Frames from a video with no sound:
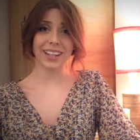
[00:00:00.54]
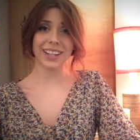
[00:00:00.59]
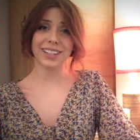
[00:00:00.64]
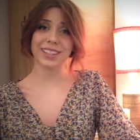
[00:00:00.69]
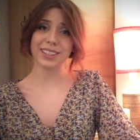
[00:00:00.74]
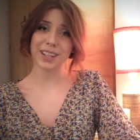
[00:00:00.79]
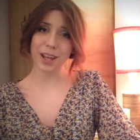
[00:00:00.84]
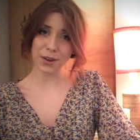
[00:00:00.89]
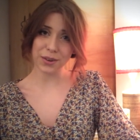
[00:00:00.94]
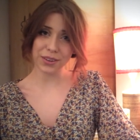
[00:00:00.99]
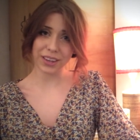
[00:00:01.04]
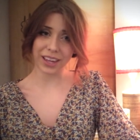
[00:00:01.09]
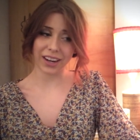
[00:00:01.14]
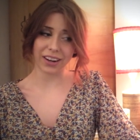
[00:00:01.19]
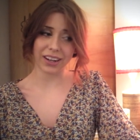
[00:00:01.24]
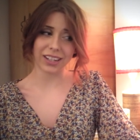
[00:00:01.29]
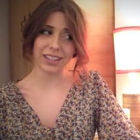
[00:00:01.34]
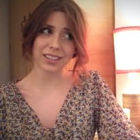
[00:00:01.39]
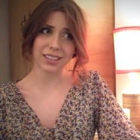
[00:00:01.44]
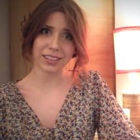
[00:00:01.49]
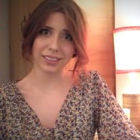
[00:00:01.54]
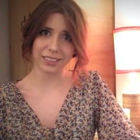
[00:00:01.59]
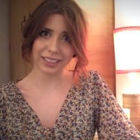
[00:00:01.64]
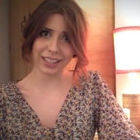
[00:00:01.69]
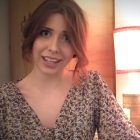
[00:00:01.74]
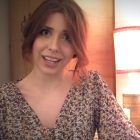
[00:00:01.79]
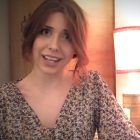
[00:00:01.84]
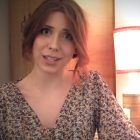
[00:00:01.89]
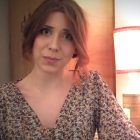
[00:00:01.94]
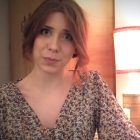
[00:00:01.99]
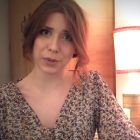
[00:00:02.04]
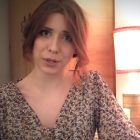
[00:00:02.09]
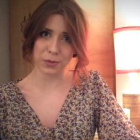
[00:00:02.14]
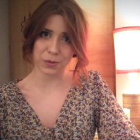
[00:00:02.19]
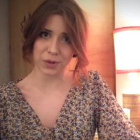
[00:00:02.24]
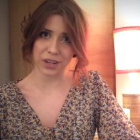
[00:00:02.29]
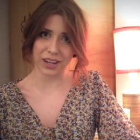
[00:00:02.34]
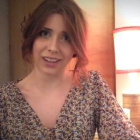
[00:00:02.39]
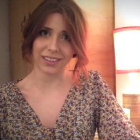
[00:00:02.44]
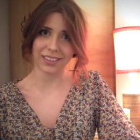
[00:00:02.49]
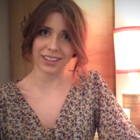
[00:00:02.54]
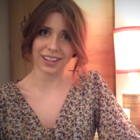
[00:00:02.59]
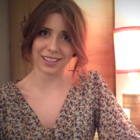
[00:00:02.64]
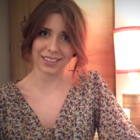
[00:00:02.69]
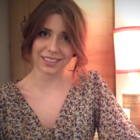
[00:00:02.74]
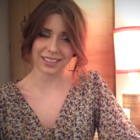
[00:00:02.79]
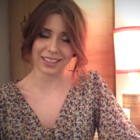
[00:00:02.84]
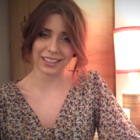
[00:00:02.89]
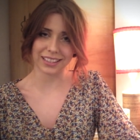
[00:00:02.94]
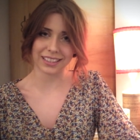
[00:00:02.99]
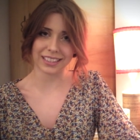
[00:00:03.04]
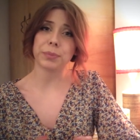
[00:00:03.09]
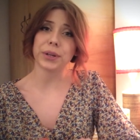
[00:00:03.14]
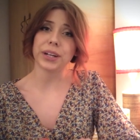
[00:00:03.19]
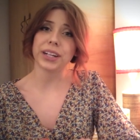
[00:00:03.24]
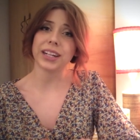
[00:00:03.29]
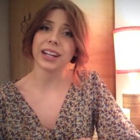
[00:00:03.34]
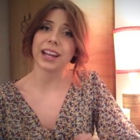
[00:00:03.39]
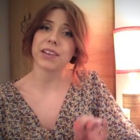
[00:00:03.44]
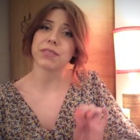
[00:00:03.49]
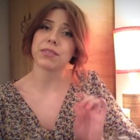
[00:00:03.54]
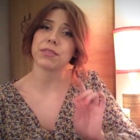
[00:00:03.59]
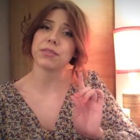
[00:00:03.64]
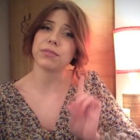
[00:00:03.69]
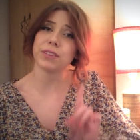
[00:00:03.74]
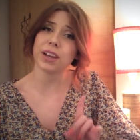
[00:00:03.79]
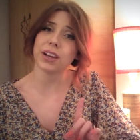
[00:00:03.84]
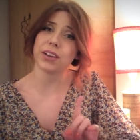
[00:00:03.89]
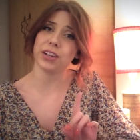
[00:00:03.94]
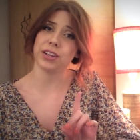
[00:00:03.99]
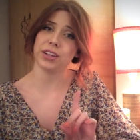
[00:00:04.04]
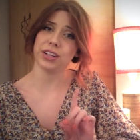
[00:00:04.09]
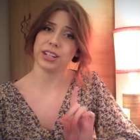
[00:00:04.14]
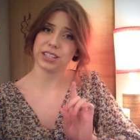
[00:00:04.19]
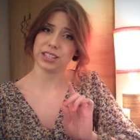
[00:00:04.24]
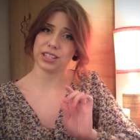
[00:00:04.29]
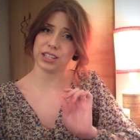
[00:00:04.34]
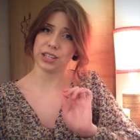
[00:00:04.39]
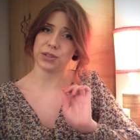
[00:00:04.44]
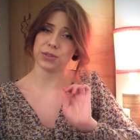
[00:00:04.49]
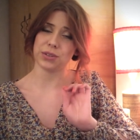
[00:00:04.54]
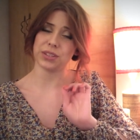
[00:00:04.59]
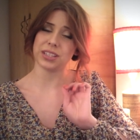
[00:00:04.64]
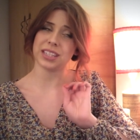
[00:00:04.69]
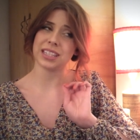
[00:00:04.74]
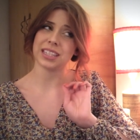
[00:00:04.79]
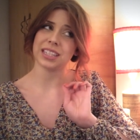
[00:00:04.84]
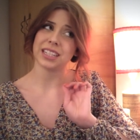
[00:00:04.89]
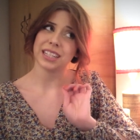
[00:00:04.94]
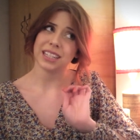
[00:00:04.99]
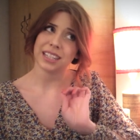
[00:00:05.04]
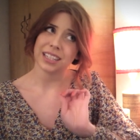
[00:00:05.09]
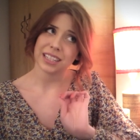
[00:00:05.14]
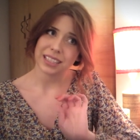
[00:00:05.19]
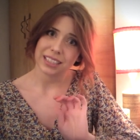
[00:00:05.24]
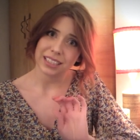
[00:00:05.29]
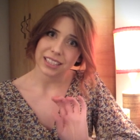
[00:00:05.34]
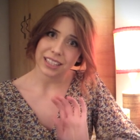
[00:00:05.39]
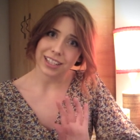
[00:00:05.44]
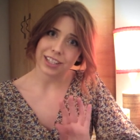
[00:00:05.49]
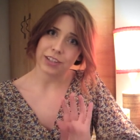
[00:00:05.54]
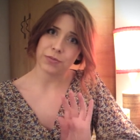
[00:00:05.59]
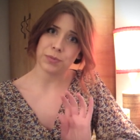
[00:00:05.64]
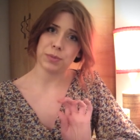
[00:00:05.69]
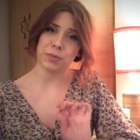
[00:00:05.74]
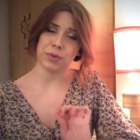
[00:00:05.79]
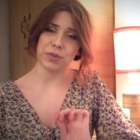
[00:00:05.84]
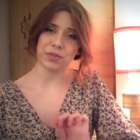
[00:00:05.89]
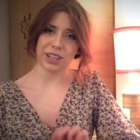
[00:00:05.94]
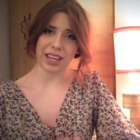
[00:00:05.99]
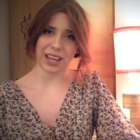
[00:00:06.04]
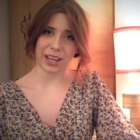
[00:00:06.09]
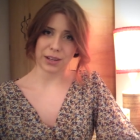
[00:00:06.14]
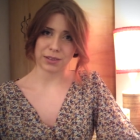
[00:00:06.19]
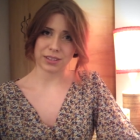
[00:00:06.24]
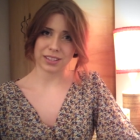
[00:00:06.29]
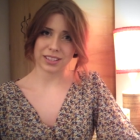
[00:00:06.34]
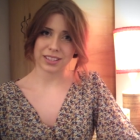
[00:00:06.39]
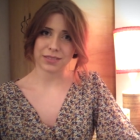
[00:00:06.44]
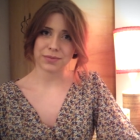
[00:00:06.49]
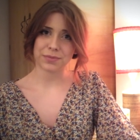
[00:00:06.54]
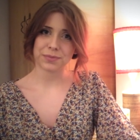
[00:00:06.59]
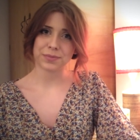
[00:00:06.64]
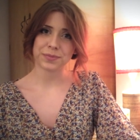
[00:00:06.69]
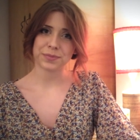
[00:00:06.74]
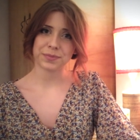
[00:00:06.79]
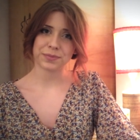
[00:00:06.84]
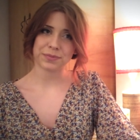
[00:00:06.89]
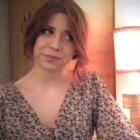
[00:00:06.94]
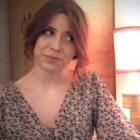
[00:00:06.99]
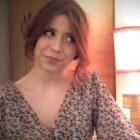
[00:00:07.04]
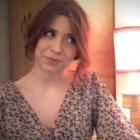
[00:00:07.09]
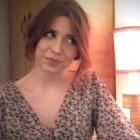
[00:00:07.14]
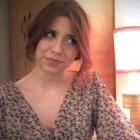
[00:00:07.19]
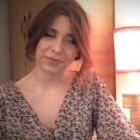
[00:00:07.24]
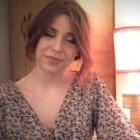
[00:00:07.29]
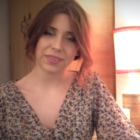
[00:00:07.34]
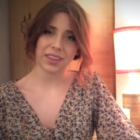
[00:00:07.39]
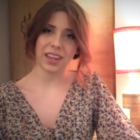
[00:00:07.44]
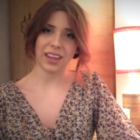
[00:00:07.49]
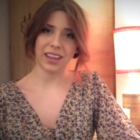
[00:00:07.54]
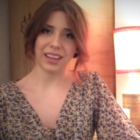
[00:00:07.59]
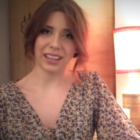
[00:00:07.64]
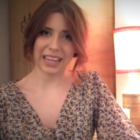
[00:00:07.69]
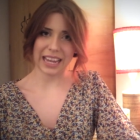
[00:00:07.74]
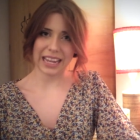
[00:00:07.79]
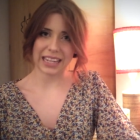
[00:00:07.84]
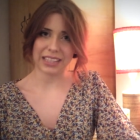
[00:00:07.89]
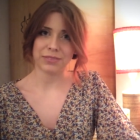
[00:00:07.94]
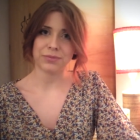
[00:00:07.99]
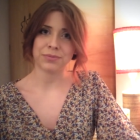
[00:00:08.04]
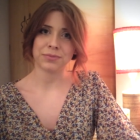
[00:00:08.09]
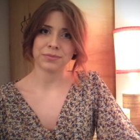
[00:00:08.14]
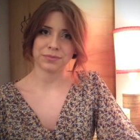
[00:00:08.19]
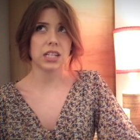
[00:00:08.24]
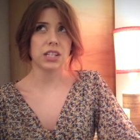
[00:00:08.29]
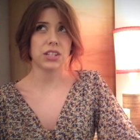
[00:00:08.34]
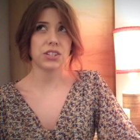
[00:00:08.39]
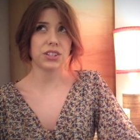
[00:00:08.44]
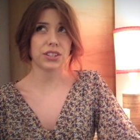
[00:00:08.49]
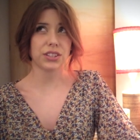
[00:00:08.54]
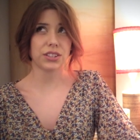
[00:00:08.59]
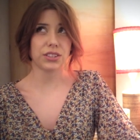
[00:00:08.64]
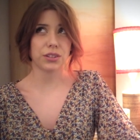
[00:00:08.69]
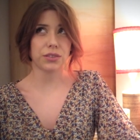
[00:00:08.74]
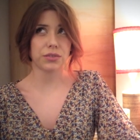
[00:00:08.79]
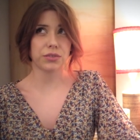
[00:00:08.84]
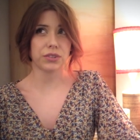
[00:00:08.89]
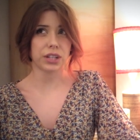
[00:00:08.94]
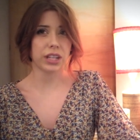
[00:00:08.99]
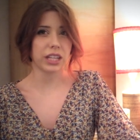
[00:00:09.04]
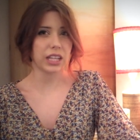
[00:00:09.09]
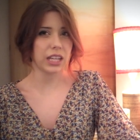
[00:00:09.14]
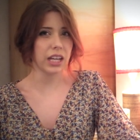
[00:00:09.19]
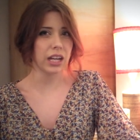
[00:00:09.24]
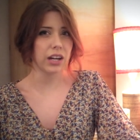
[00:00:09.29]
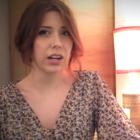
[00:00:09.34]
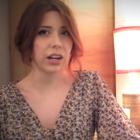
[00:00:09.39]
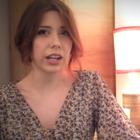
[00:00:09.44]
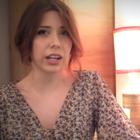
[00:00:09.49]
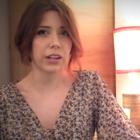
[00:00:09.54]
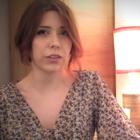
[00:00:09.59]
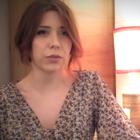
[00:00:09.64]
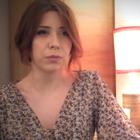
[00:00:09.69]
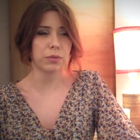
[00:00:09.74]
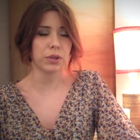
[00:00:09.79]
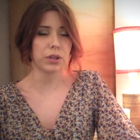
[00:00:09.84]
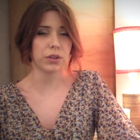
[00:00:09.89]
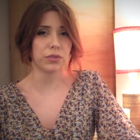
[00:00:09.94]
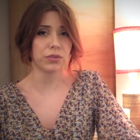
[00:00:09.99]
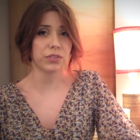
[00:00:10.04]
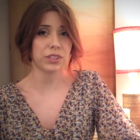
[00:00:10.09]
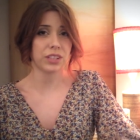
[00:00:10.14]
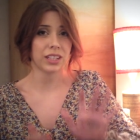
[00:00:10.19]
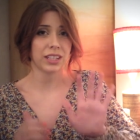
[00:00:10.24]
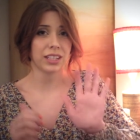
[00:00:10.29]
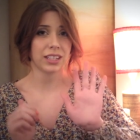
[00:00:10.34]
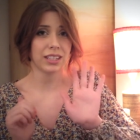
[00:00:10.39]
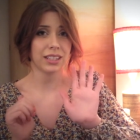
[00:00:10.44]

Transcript: Hello there! It certainly has been a while, hasn't it? But I have a very good excuse. I've been moving house. Again. In just over a year I have moved